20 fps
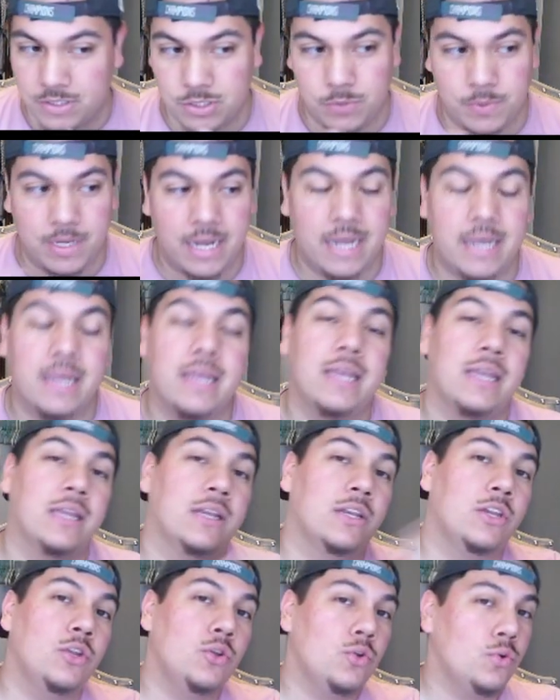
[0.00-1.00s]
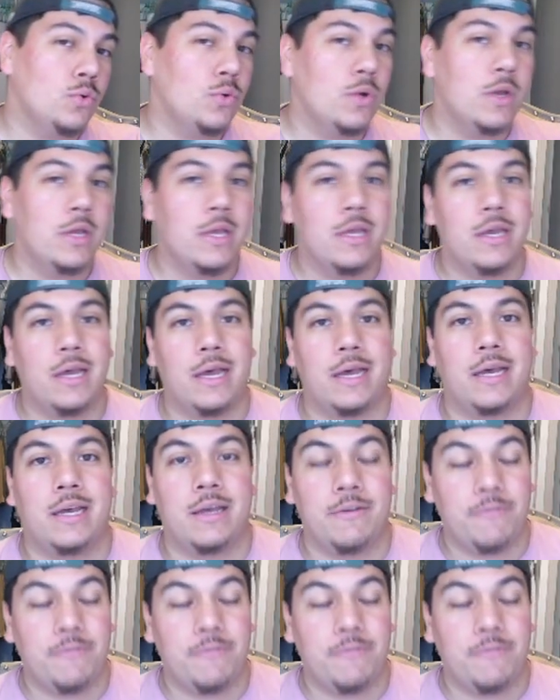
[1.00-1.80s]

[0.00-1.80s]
So we got a new uh,